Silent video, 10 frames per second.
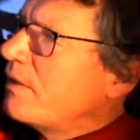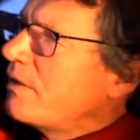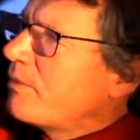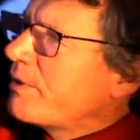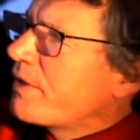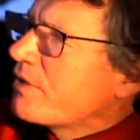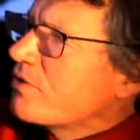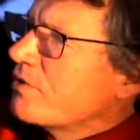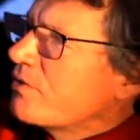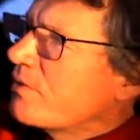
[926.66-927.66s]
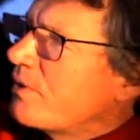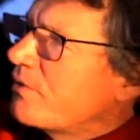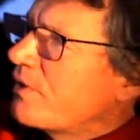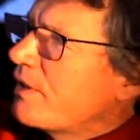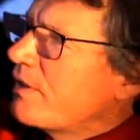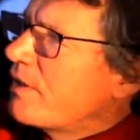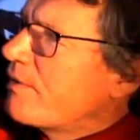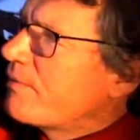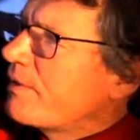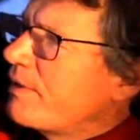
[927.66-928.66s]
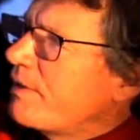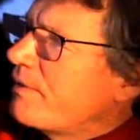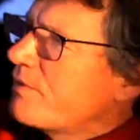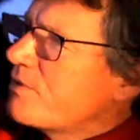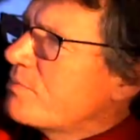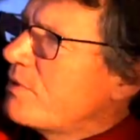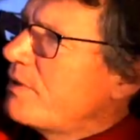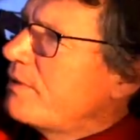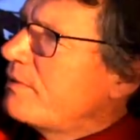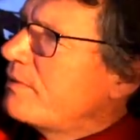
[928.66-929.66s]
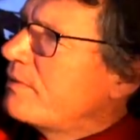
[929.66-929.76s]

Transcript: little reduction, so I'll take it off right here, this one